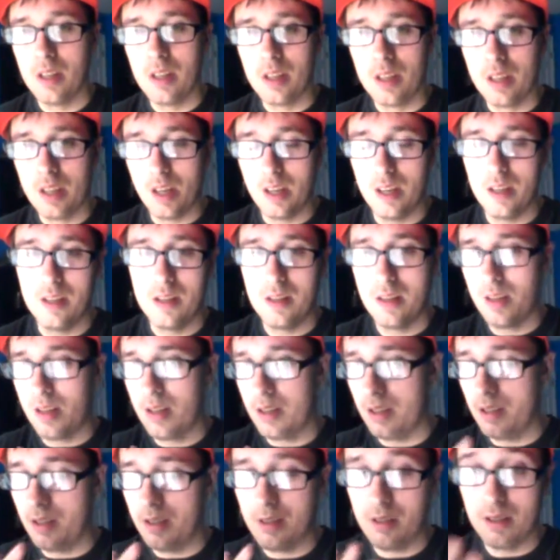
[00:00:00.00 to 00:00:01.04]
Can't
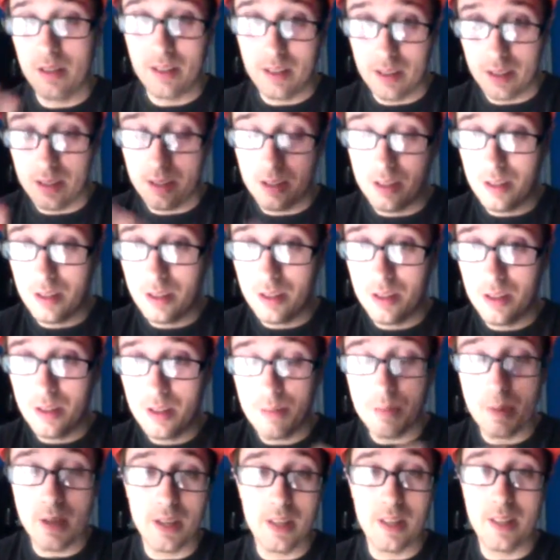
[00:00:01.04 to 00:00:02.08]
send the
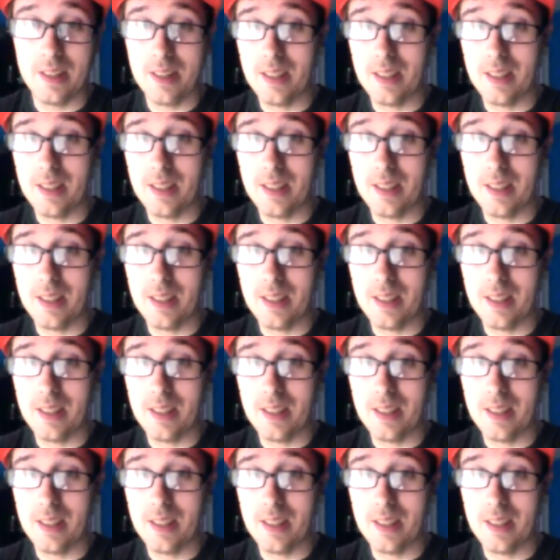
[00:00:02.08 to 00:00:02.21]
money